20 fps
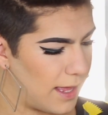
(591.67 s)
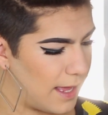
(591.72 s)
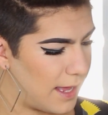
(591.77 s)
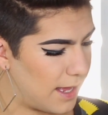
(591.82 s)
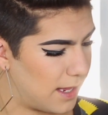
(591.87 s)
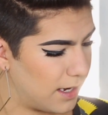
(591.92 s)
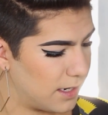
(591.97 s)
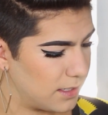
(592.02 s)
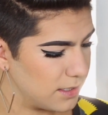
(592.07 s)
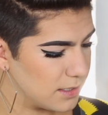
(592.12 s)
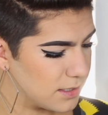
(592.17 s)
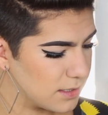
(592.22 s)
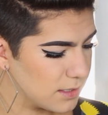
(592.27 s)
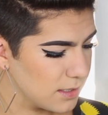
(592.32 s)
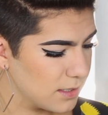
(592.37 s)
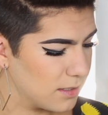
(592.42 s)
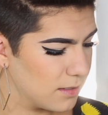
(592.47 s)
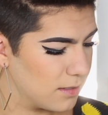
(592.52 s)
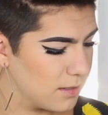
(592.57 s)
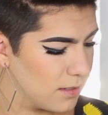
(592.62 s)
And
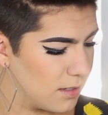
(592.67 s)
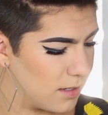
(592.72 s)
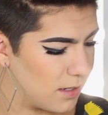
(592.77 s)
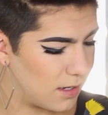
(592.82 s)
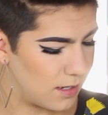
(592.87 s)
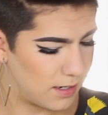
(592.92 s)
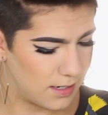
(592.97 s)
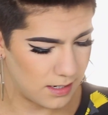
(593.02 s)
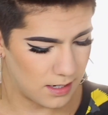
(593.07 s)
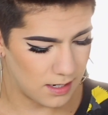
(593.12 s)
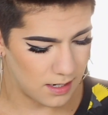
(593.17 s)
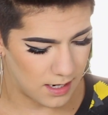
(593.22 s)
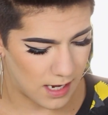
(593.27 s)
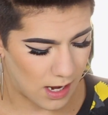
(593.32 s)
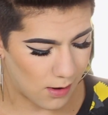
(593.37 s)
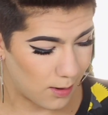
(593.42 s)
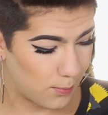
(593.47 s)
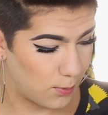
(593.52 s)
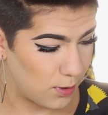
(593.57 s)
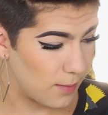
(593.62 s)

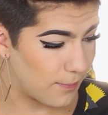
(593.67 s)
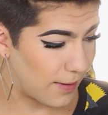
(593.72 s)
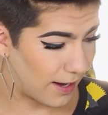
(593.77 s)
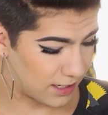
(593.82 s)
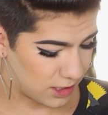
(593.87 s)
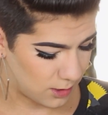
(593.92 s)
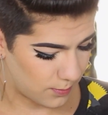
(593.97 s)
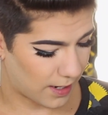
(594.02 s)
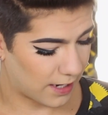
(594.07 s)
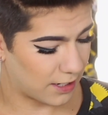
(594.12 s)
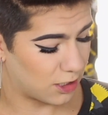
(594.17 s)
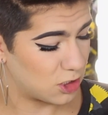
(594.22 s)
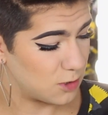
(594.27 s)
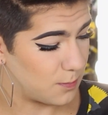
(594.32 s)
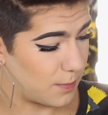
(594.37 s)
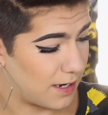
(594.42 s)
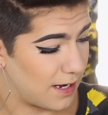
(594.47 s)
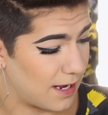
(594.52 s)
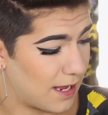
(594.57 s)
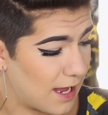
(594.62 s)
now I put it back in the package,
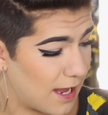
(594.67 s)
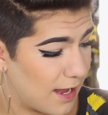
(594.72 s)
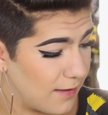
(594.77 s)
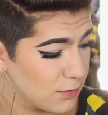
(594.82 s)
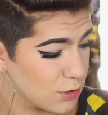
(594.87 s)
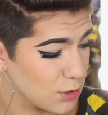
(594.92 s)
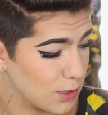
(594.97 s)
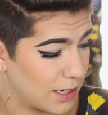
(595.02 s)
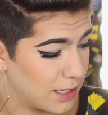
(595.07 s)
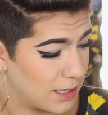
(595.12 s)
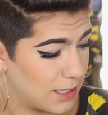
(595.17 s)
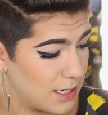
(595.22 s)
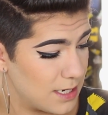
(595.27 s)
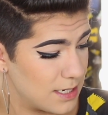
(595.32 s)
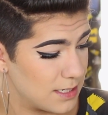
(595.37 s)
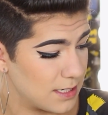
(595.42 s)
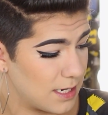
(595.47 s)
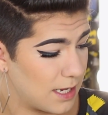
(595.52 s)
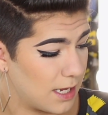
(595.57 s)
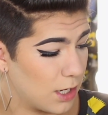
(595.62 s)
but I have tried
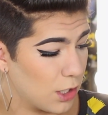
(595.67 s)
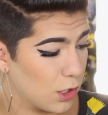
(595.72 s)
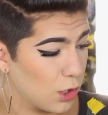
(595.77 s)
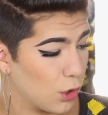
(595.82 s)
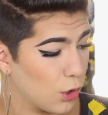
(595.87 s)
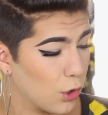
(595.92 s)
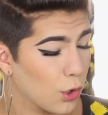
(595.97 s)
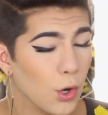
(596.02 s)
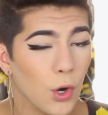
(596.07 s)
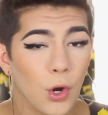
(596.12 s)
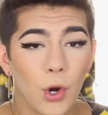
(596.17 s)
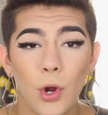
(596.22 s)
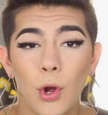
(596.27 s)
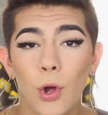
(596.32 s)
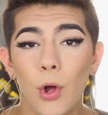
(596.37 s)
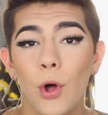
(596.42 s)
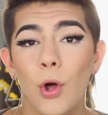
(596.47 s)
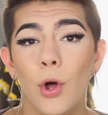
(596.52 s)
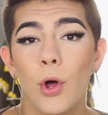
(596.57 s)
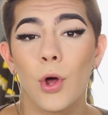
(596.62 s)
this and
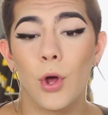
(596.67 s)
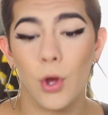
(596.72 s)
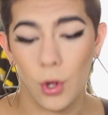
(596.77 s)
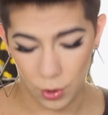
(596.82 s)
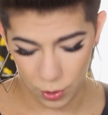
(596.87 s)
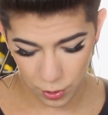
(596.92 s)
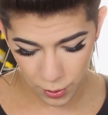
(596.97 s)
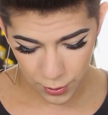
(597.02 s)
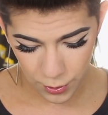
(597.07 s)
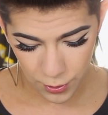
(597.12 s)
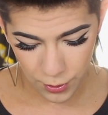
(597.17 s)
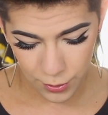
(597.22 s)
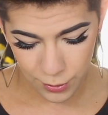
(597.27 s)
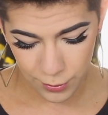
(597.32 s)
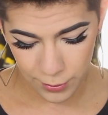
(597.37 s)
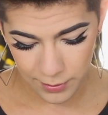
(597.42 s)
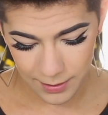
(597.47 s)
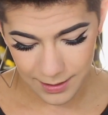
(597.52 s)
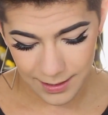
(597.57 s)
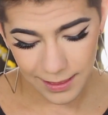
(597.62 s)
girl,
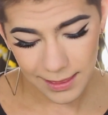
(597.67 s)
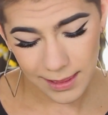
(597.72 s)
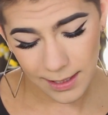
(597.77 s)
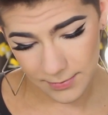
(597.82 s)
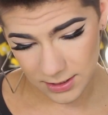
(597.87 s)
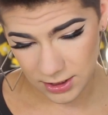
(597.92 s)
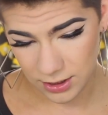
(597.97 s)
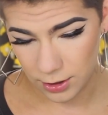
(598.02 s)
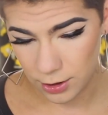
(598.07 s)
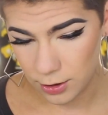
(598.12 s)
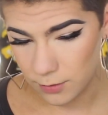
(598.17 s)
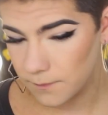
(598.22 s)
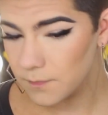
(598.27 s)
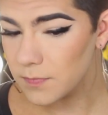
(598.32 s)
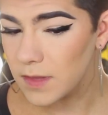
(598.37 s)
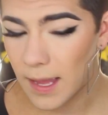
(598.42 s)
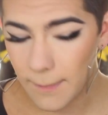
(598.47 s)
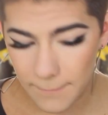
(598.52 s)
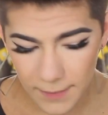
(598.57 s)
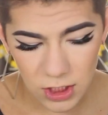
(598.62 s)
Let me tell you.
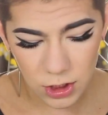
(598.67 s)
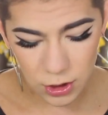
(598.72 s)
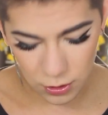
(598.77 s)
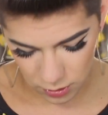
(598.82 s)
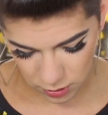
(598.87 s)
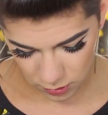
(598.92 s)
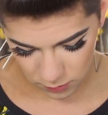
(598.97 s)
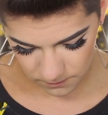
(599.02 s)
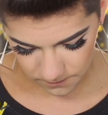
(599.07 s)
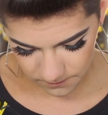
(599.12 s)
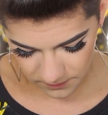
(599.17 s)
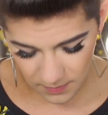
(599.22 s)
Let me show you.